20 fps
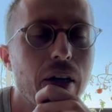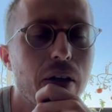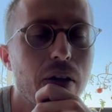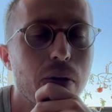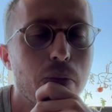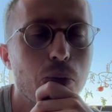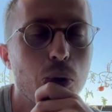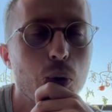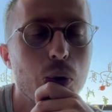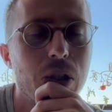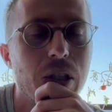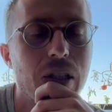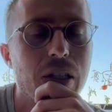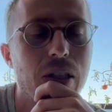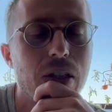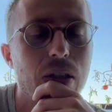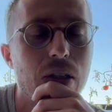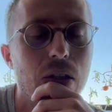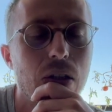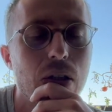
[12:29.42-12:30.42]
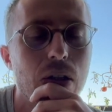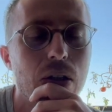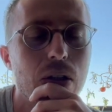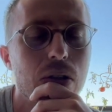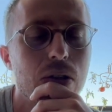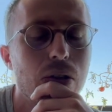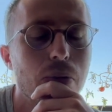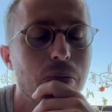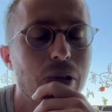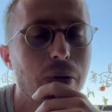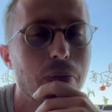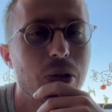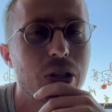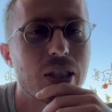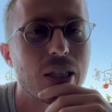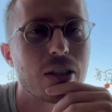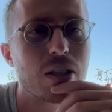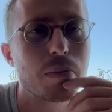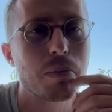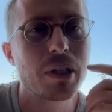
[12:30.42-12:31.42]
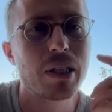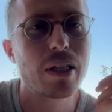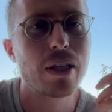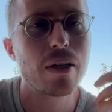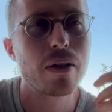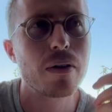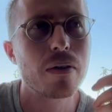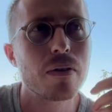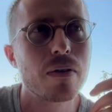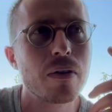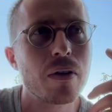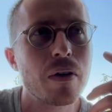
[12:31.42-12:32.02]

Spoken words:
Music sometimes takes me there,